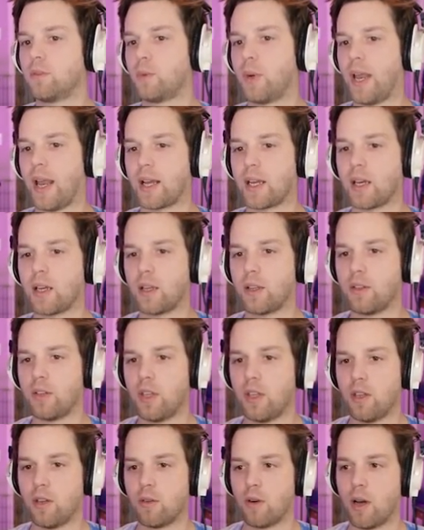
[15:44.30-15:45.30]
Wait, I can
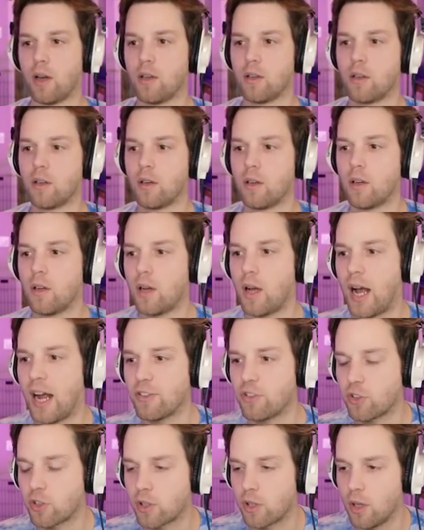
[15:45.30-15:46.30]
continue, right?
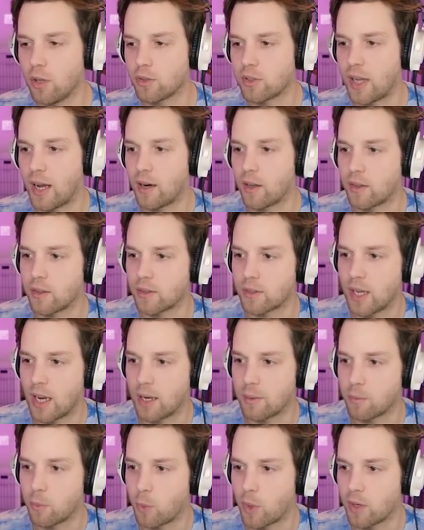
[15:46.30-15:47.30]
I just closed out of this
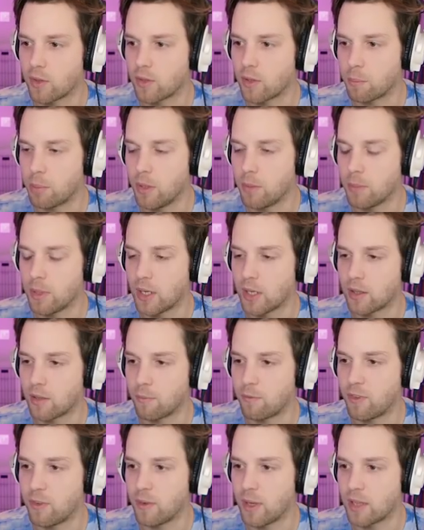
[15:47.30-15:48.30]
game. Where does it put me? At
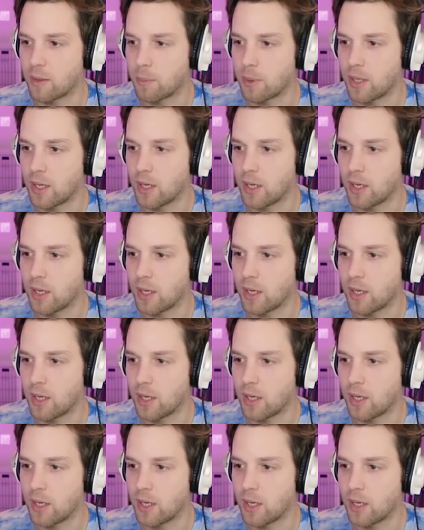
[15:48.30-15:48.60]
the at the